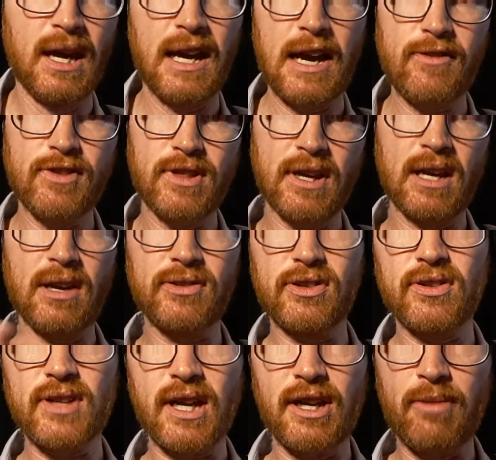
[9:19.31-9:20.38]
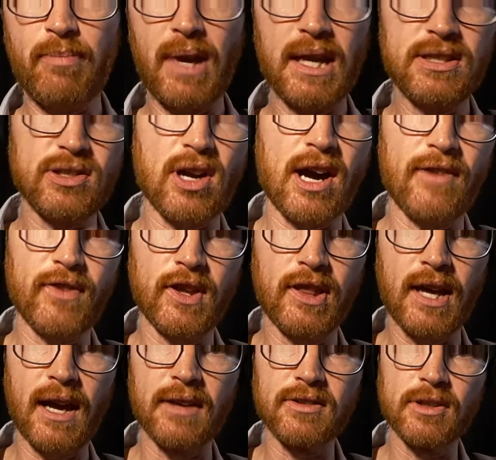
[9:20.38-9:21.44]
everything else is kind of based off of that.